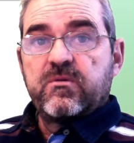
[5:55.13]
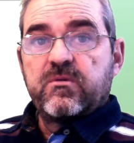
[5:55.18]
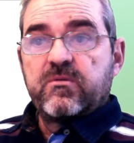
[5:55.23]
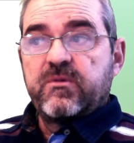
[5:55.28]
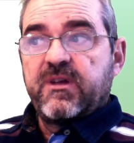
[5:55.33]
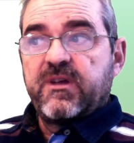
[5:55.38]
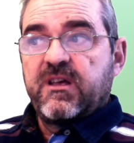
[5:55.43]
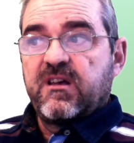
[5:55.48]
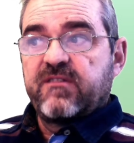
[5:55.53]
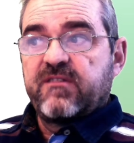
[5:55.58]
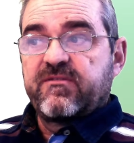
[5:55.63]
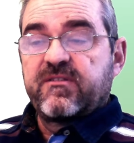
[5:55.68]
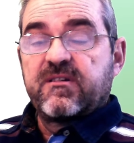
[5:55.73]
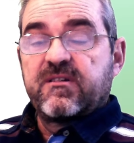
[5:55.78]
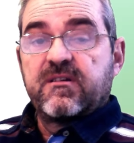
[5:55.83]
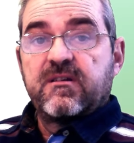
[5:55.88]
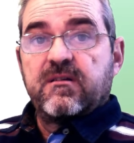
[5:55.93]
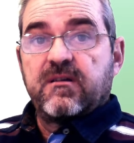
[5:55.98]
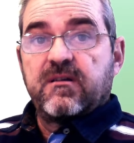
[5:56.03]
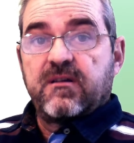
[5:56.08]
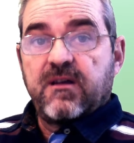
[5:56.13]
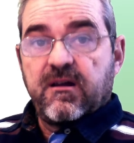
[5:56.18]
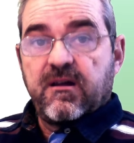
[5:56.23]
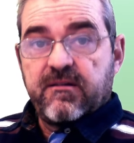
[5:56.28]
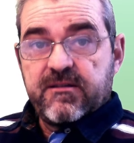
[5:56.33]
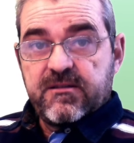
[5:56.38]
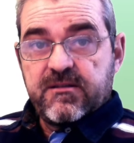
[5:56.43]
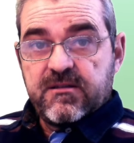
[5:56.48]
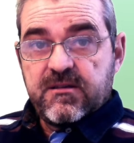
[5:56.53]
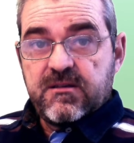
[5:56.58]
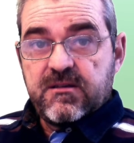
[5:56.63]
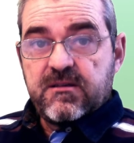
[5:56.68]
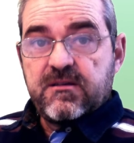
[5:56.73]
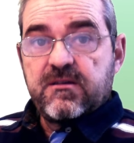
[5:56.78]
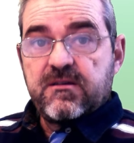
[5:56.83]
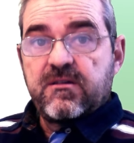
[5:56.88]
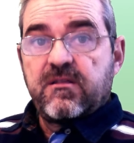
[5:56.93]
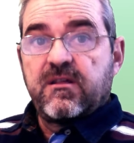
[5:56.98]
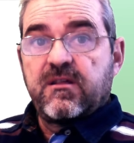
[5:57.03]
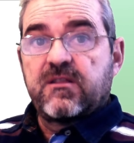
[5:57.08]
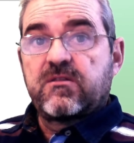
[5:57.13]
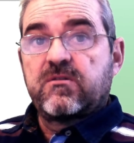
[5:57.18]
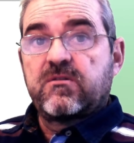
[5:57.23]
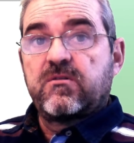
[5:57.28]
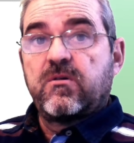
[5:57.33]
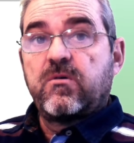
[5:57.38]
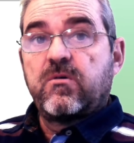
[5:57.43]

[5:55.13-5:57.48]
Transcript: we have a guarantee that